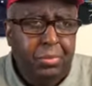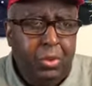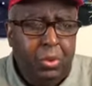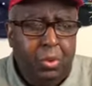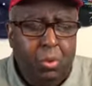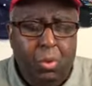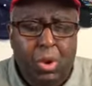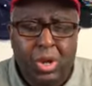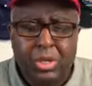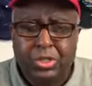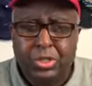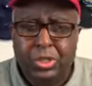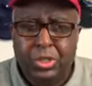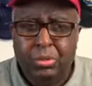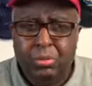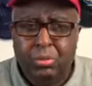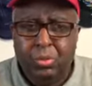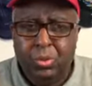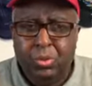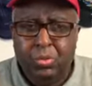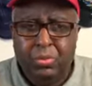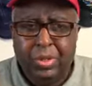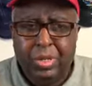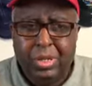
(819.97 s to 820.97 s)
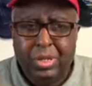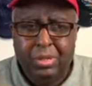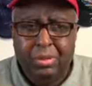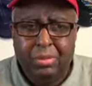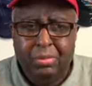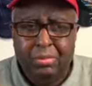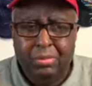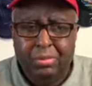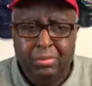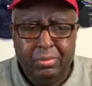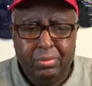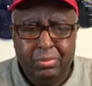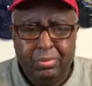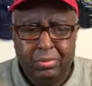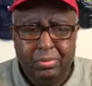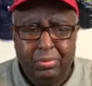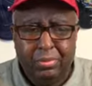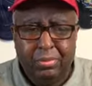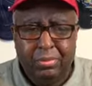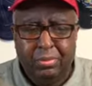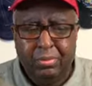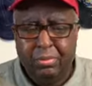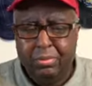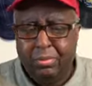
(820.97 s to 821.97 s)
watching a movie,
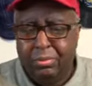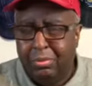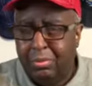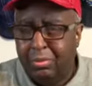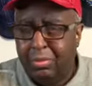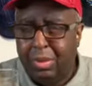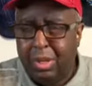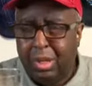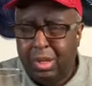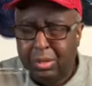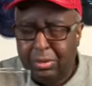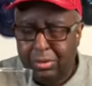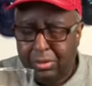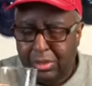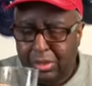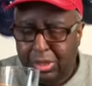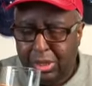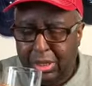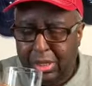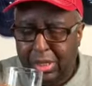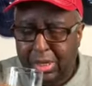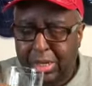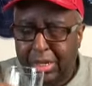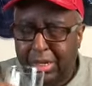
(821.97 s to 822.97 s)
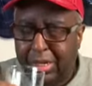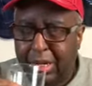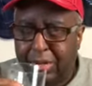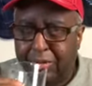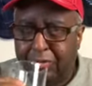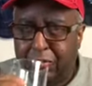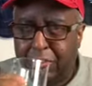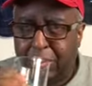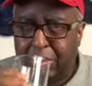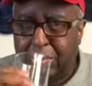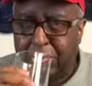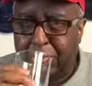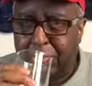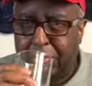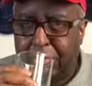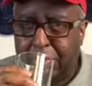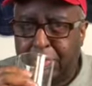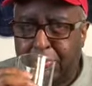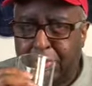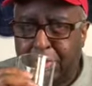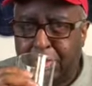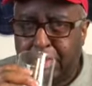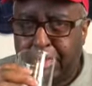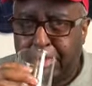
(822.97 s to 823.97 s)
chilling at Netflix or
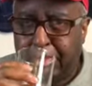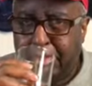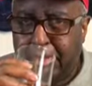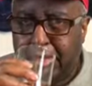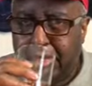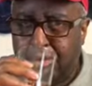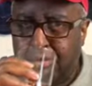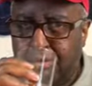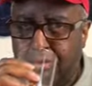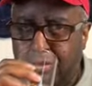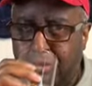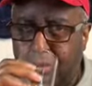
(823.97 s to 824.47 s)
something like that.